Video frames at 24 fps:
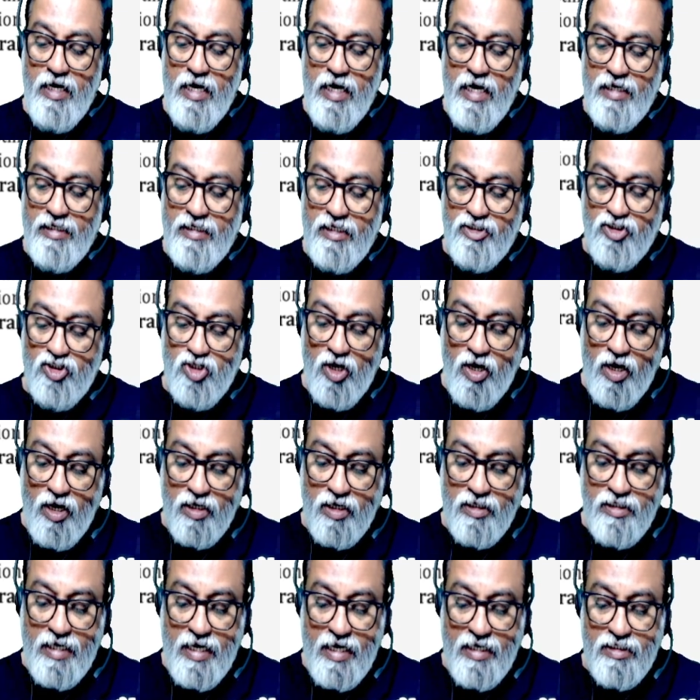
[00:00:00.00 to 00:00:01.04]
and the
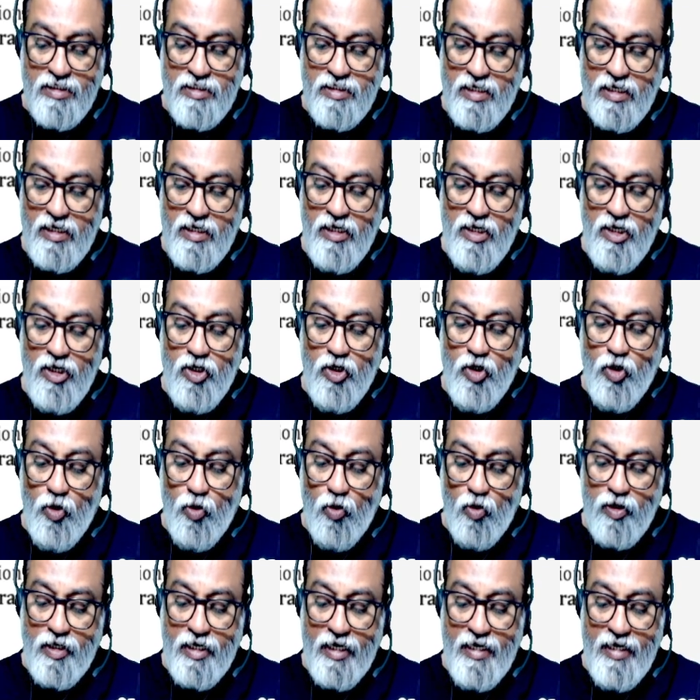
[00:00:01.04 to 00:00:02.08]
charge has
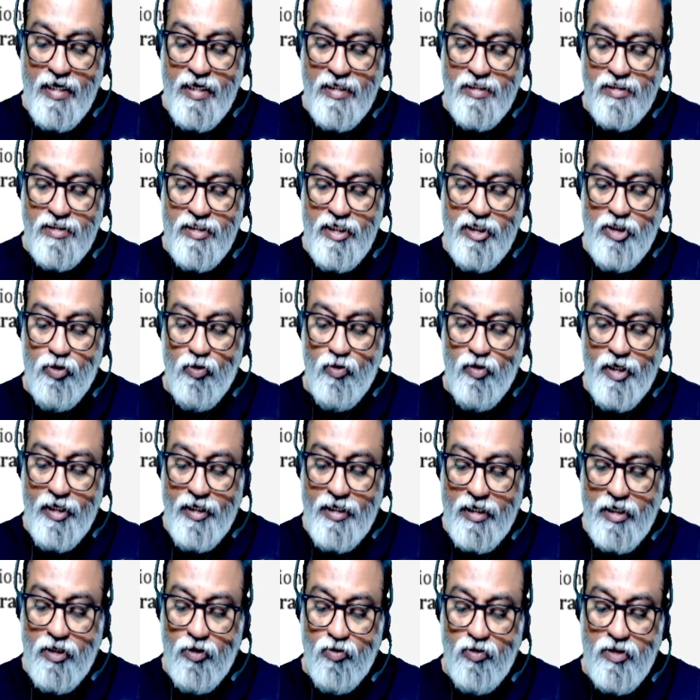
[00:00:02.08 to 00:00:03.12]
no tendency to
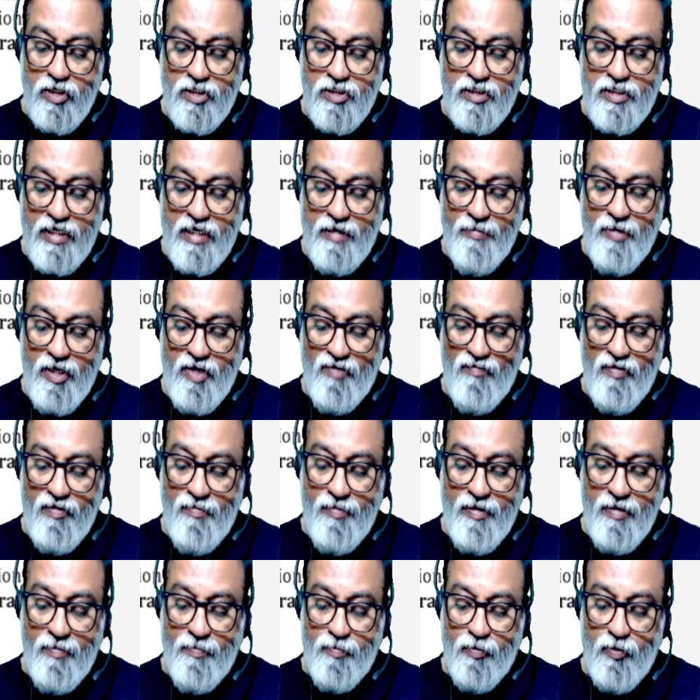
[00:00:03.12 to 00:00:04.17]
return to the same
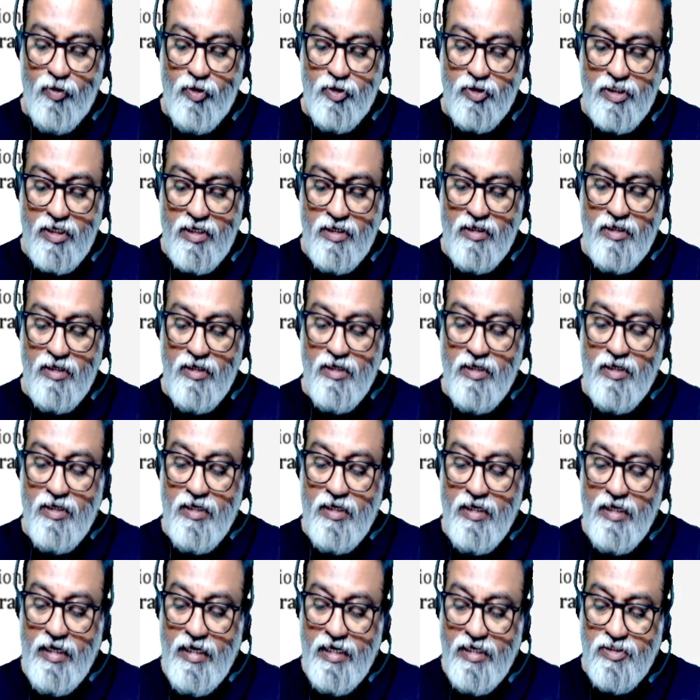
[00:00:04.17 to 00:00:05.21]
equilibrium position,
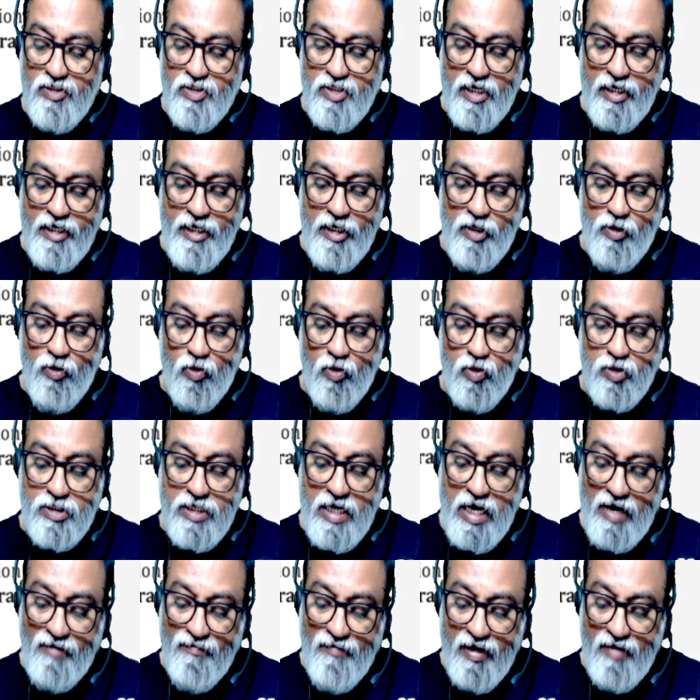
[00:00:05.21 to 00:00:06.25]
instead it goes
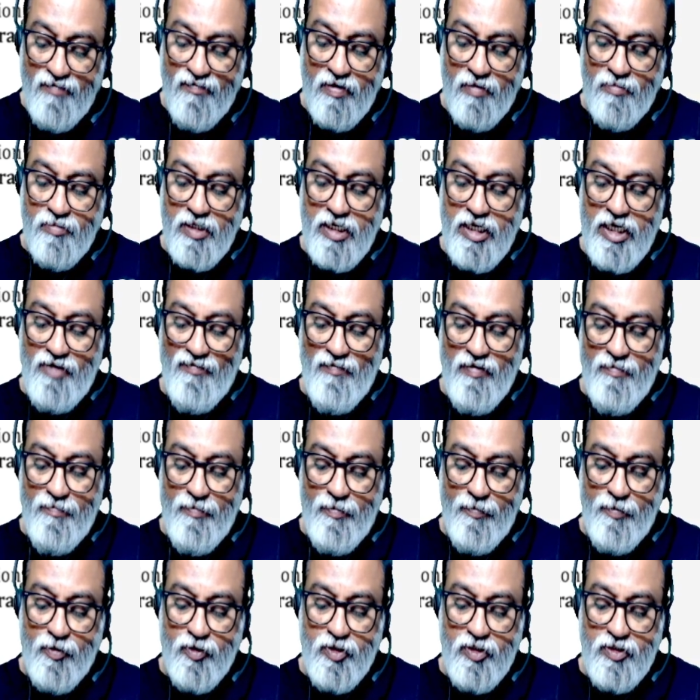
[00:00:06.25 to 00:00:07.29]
away from the
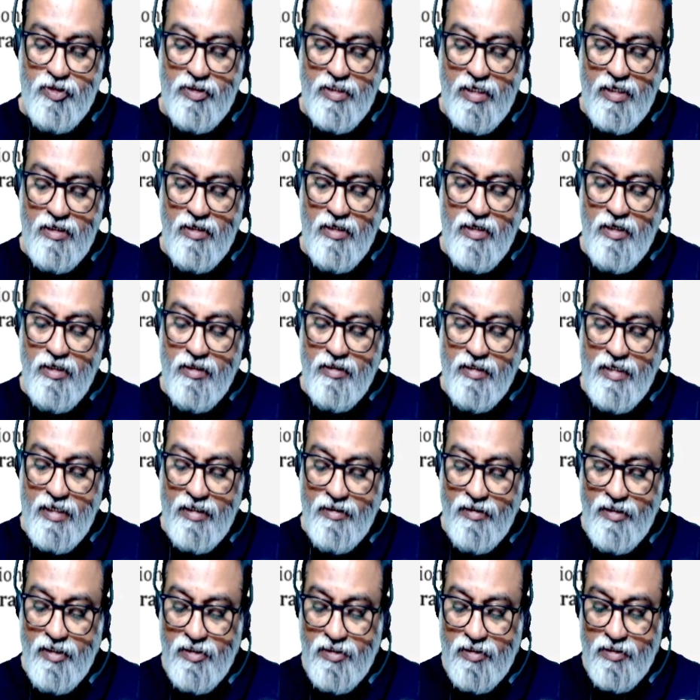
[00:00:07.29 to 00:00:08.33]
equilibrium position, then
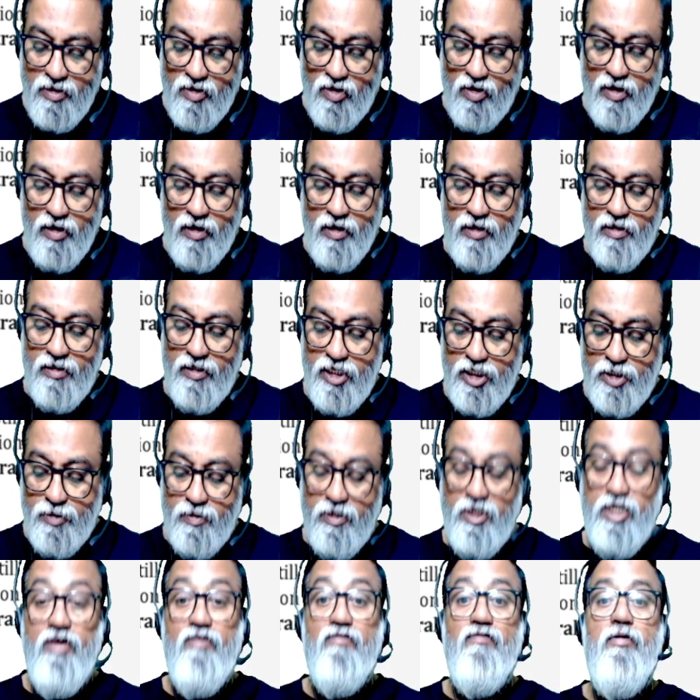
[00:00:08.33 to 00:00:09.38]
this
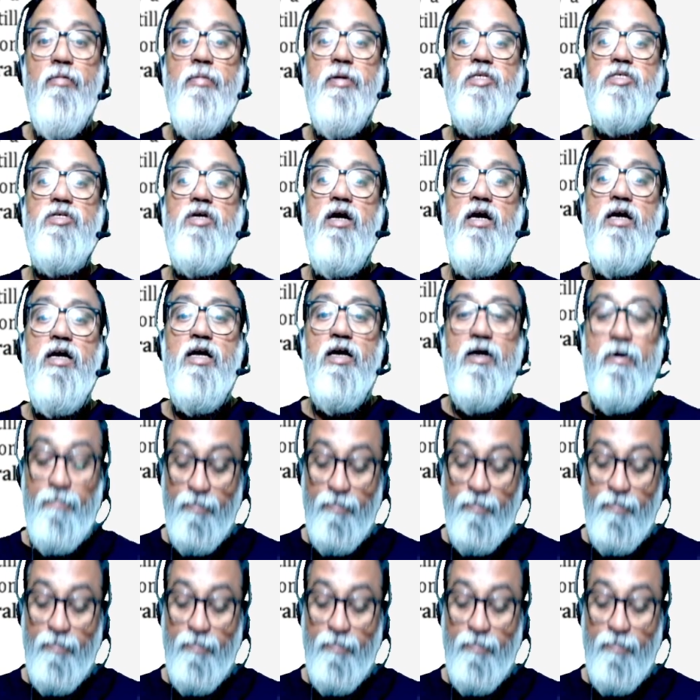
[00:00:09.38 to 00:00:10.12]
equilibrium is called